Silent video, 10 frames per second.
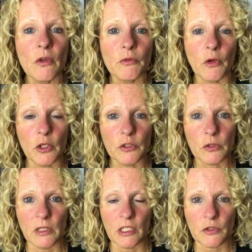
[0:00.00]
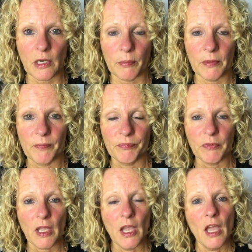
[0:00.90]
fall into that trap.
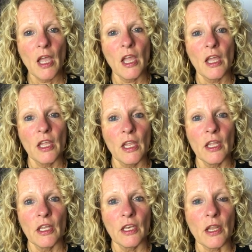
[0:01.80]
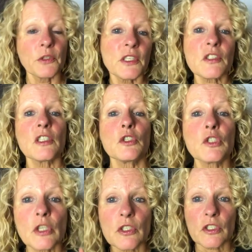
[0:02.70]
Now, this is
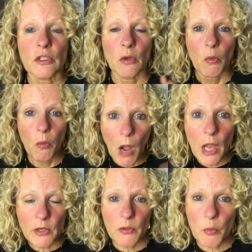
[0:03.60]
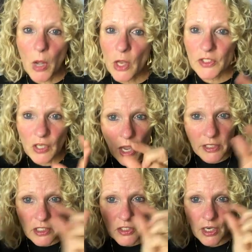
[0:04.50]
just one, one
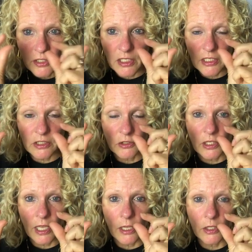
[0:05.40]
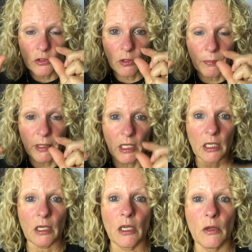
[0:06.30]
tiny, tiny little uh,
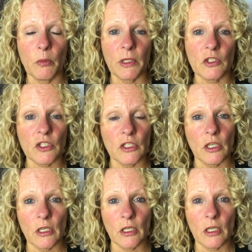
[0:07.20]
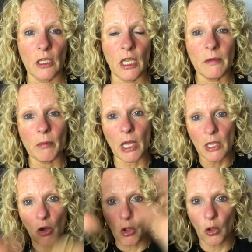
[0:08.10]
topic, uh, which uh, in
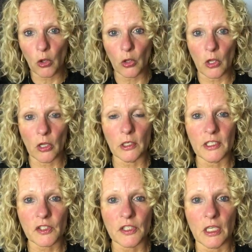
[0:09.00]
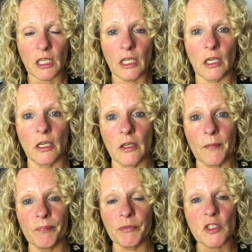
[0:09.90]
my whole holistic
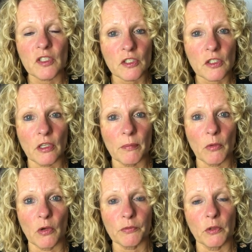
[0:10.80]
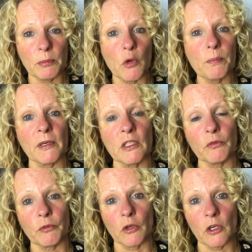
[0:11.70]
um, system of the
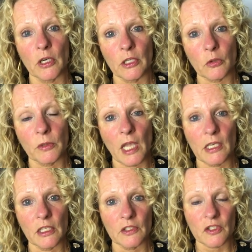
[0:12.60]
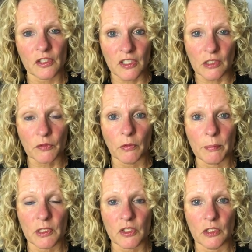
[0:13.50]
blueprint for creating a successful
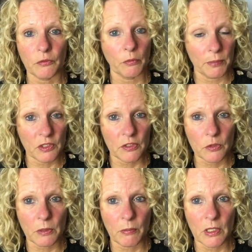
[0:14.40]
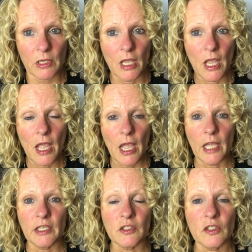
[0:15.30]
business for business women,
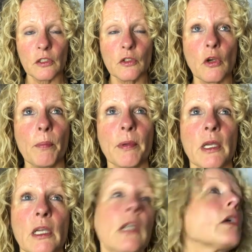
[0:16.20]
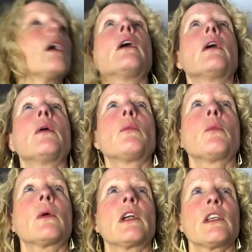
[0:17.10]
and it's the topic,
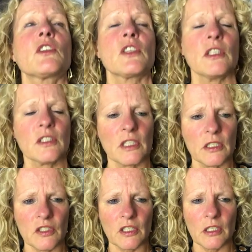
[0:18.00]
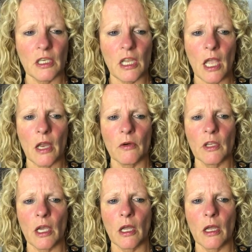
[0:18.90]
um, where is it? It's in the
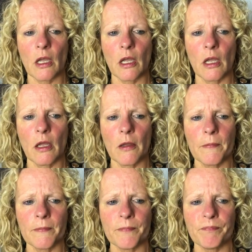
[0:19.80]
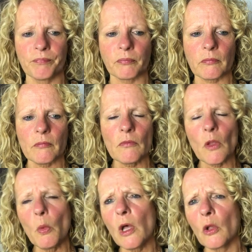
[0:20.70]
area, um,
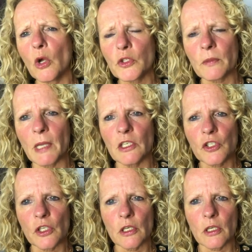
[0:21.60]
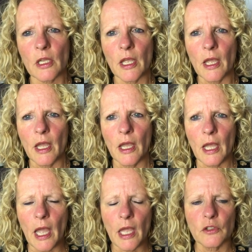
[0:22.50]
well, automation,
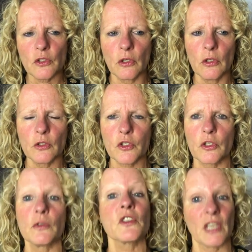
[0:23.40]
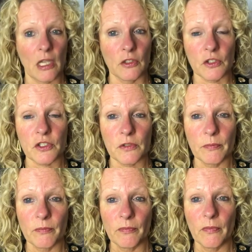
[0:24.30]
and also
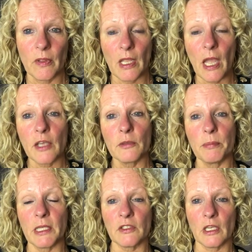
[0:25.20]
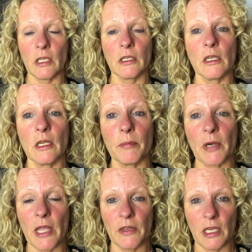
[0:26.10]
sales, and a bit in
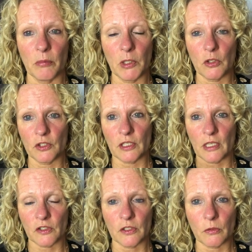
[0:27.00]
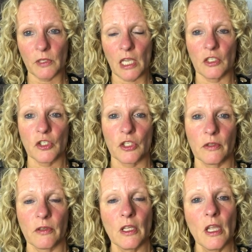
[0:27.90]
branding, because that's the creation.
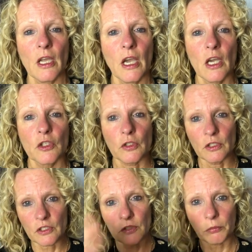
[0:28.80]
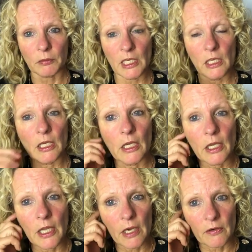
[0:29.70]
So there's three
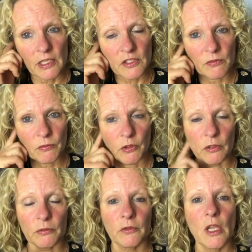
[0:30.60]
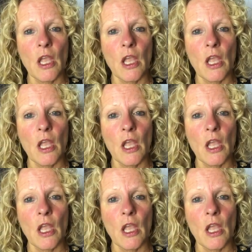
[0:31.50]
uh, areas involved.